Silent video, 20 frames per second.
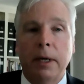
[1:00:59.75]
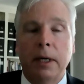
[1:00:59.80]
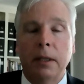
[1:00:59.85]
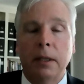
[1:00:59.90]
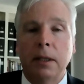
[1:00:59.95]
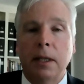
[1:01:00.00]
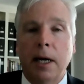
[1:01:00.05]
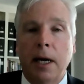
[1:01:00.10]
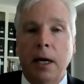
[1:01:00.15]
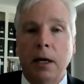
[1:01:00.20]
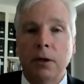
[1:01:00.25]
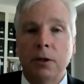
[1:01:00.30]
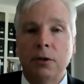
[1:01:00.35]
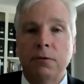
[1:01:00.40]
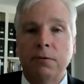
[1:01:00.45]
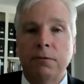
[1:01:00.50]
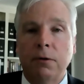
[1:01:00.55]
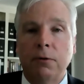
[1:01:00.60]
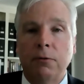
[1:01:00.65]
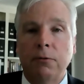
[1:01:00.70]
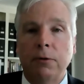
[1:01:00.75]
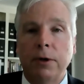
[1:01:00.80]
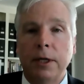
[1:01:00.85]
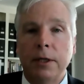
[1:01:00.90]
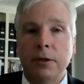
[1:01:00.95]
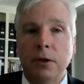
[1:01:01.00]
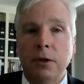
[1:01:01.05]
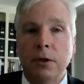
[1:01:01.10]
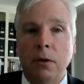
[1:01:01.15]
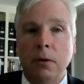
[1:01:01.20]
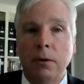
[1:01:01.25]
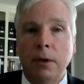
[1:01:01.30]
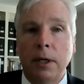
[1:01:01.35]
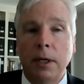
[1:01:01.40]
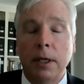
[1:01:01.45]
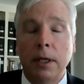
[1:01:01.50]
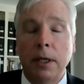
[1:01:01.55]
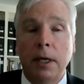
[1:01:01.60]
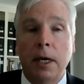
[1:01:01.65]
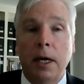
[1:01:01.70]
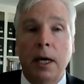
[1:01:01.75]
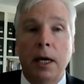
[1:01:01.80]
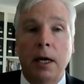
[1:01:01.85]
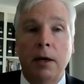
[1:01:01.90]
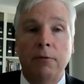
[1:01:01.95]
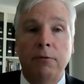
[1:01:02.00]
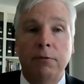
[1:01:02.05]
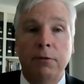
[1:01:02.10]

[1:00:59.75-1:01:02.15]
allows for rezoning and